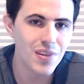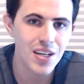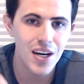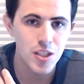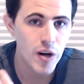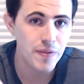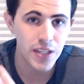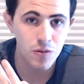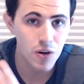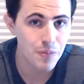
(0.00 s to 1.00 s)

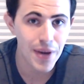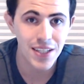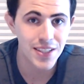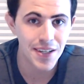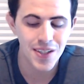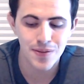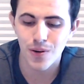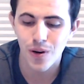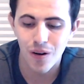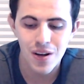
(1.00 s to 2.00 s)
Drafting a running back second
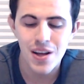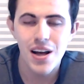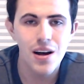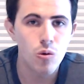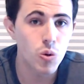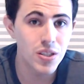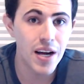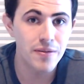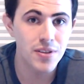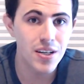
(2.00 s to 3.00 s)
overall, wouldn't
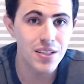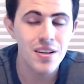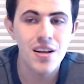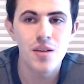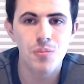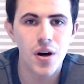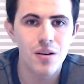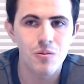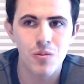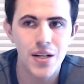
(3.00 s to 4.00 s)
have done it.
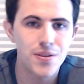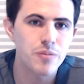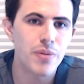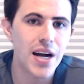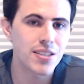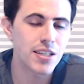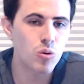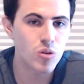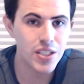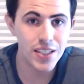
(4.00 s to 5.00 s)
But when I think back to that
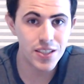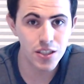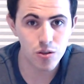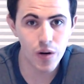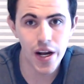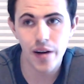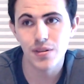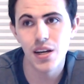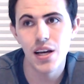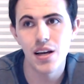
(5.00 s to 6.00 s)
2018
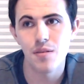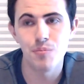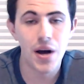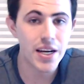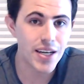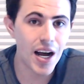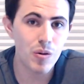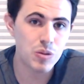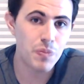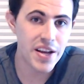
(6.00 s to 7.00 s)
draft, my guy
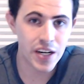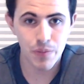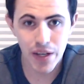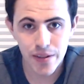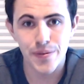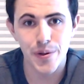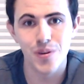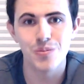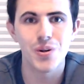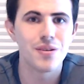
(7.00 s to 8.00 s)
was Baker
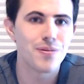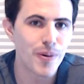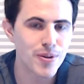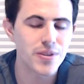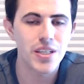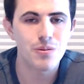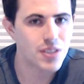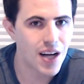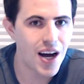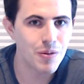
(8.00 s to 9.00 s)
Mayfield, but unfortunately he was
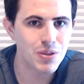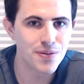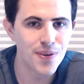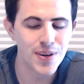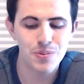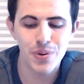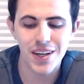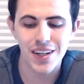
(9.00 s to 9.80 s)
gone with the first pick.